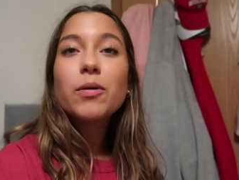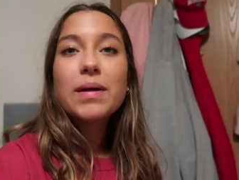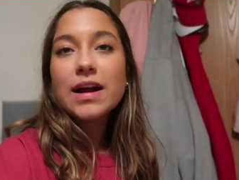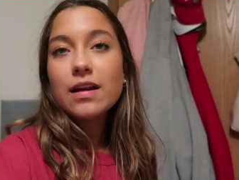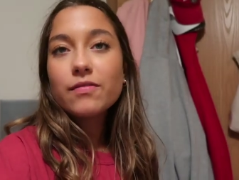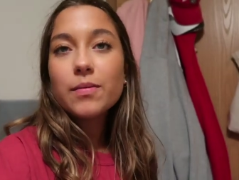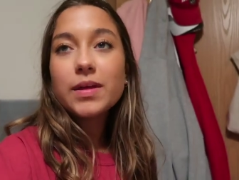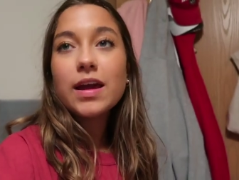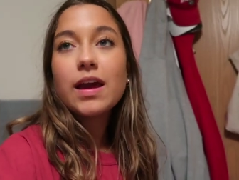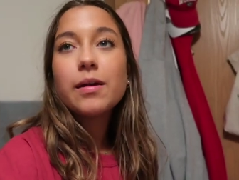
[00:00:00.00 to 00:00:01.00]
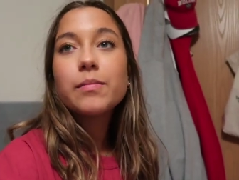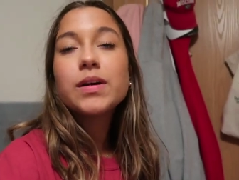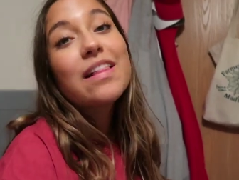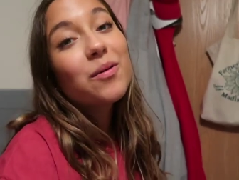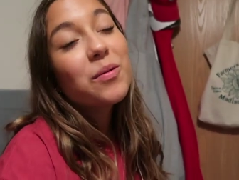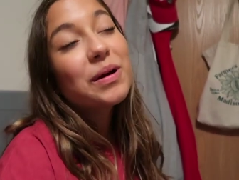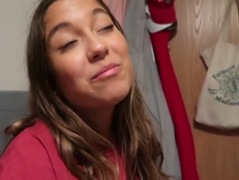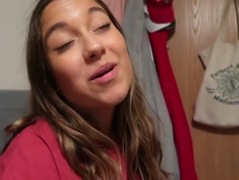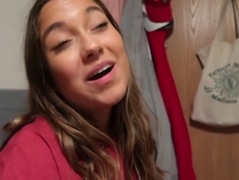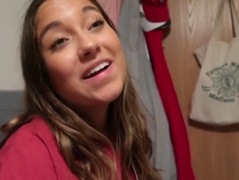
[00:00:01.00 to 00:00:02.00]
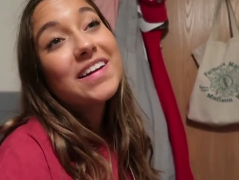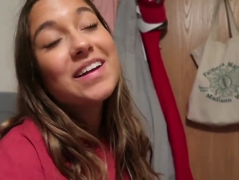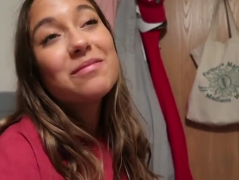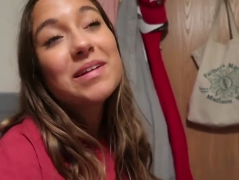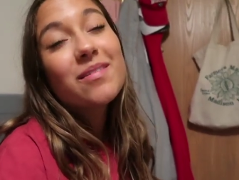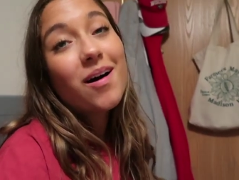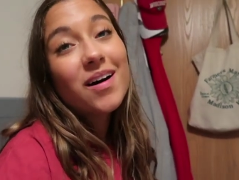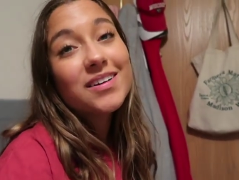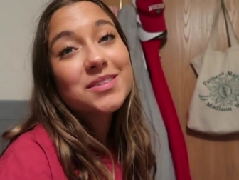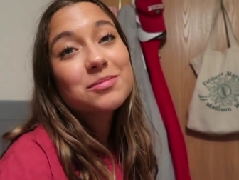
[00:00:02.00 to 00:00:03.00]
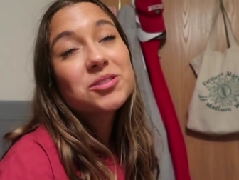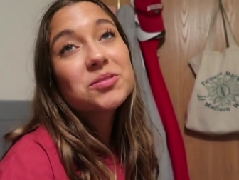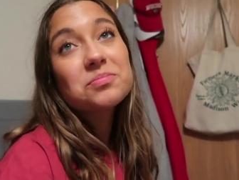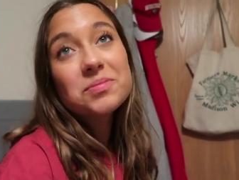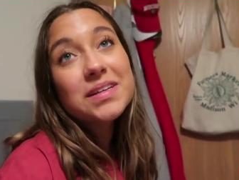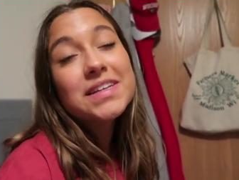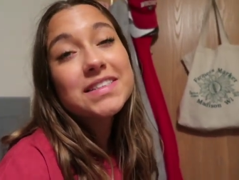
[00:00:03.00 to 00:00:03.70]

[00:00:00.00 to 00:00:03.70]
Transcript: we're back now from the game. Illinois won and we lost, which is really